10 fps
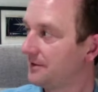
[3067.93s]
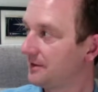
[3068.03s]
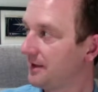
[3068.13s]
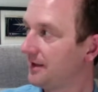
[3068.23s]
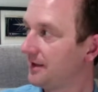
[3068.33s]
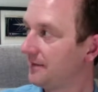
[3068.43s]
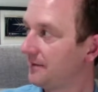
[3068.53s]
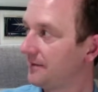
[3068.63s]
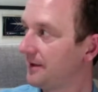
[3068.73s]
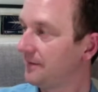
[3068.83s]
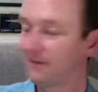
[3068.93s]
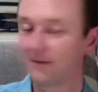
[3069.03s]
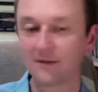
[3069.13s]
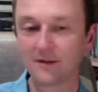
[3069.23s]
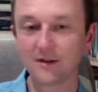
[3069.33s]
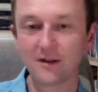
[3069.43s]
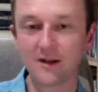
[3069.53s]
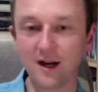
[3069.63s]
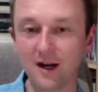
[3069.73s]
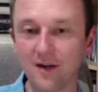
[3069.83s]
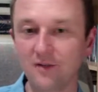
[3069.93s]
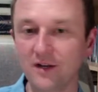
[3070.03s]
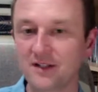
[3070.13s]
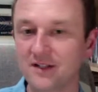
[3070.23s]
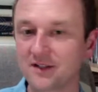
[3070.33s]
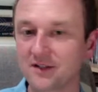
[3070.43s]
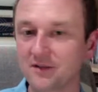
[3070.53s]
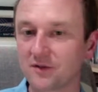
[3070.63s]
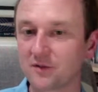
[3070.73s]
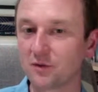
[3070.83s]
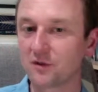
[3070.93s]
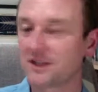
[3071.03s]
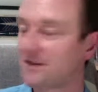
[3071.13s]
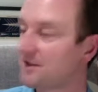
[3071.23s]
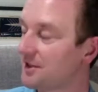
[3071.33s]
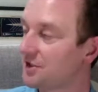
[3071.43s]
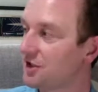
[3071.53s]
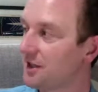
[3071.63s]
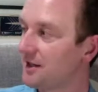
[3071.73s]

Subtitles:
Yeah. Freddie says sports in the sunshine.